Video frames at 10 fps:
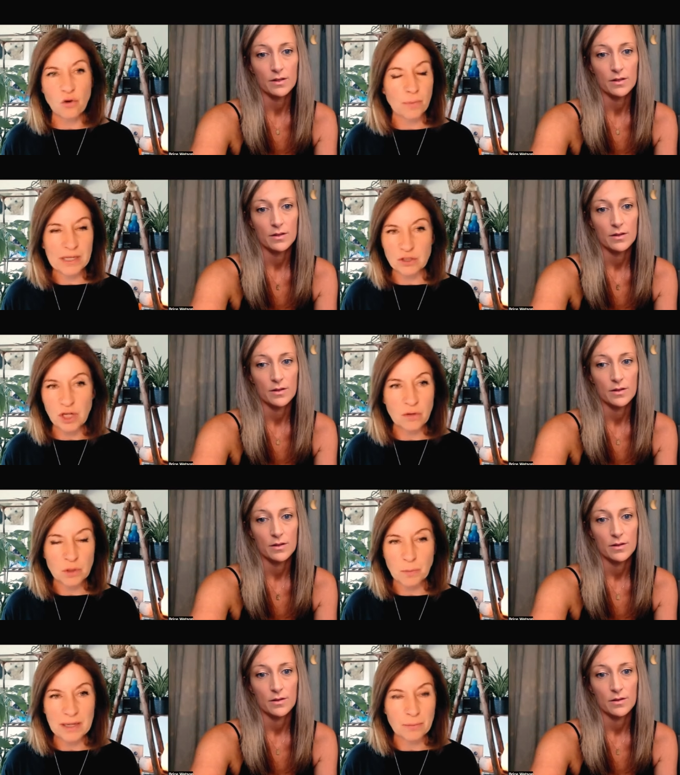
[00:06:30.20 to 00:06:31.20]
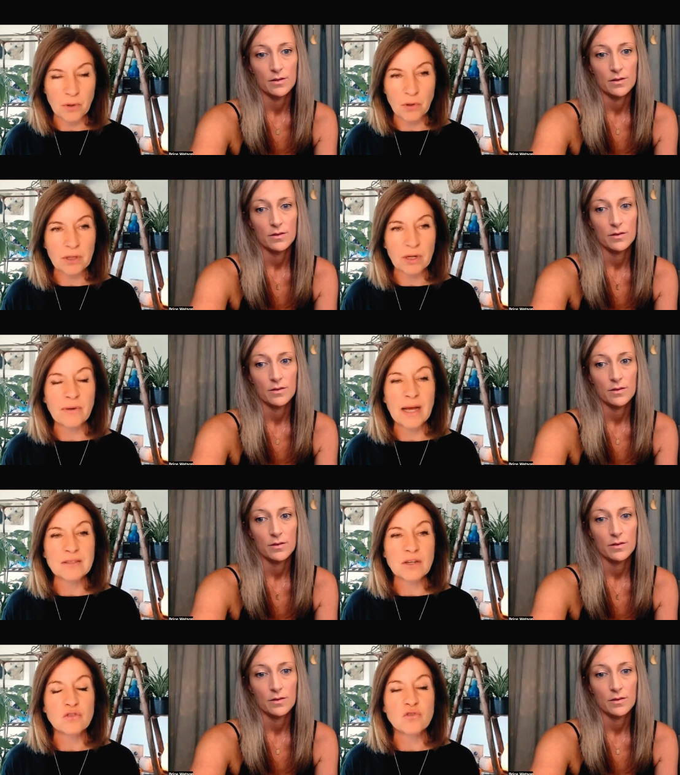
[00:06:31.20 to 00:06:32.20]
Speaker 1: not being shown to people, and I've
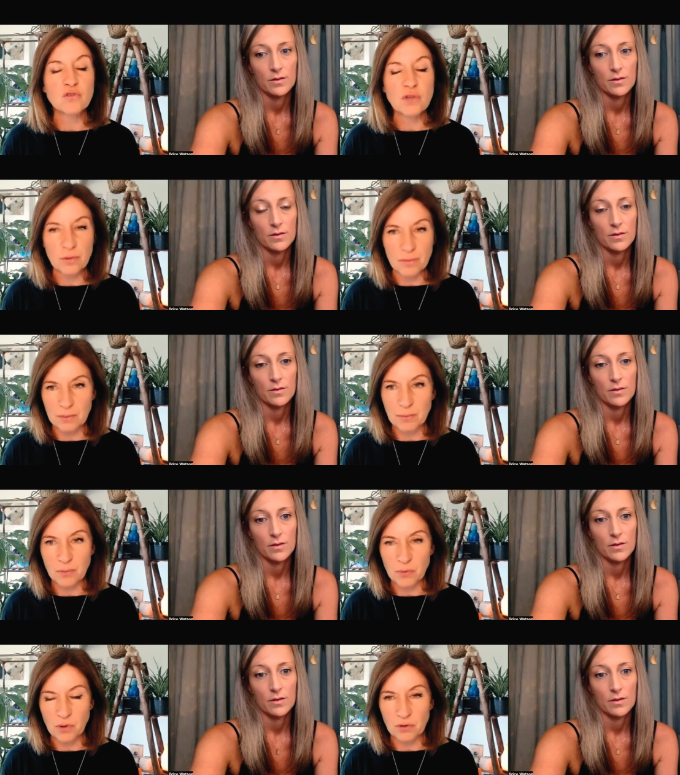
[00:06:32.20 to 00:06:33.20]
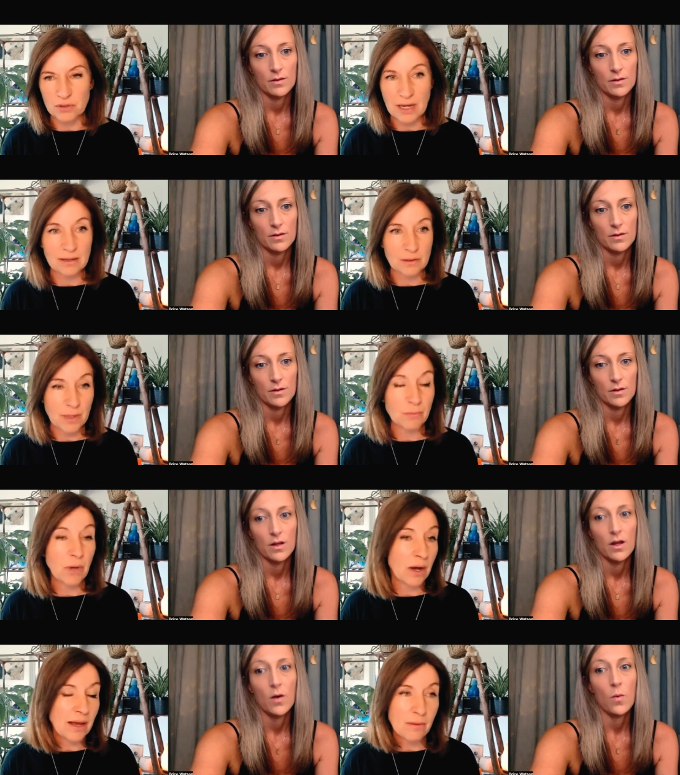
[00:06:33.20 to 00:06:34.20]
had so many people contact me.
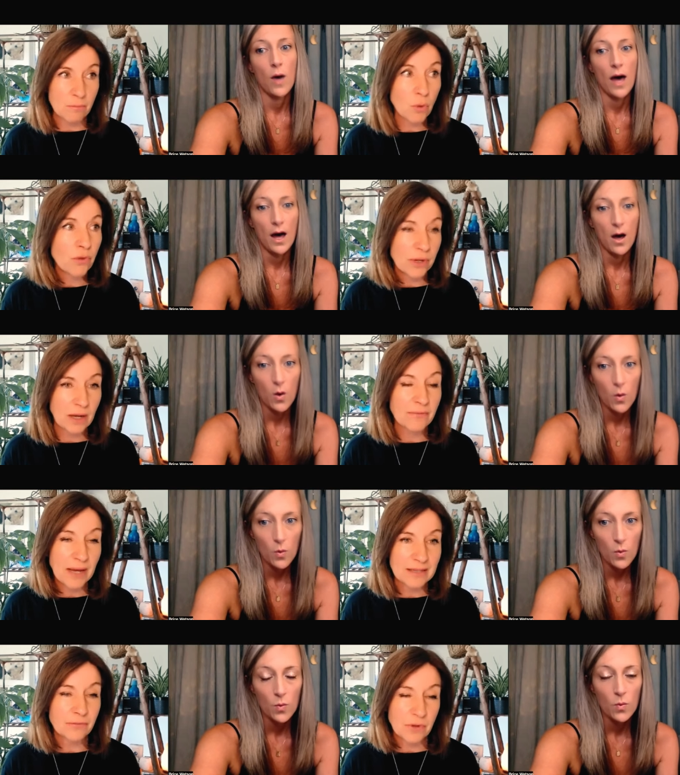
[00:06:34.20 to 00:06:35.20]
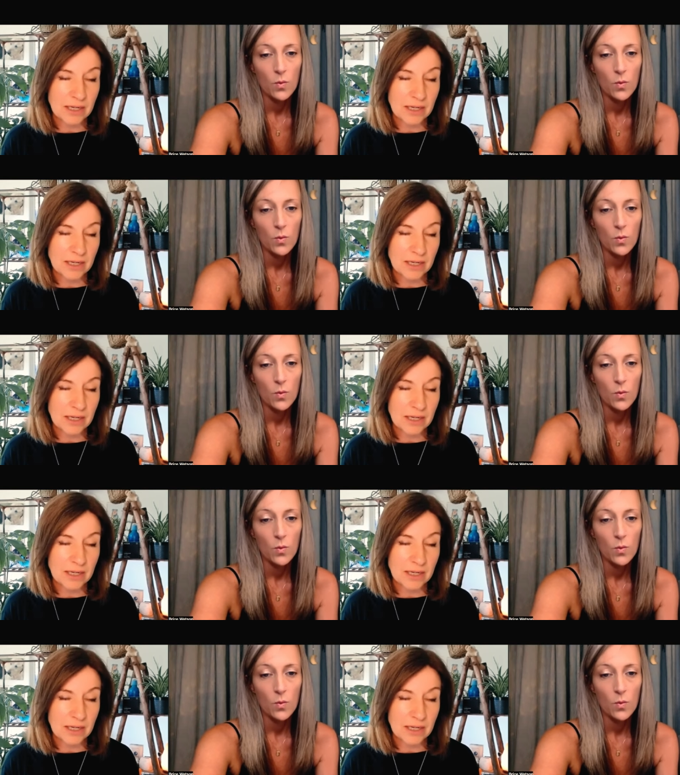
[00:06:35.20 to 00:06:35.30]
I have more than I've had for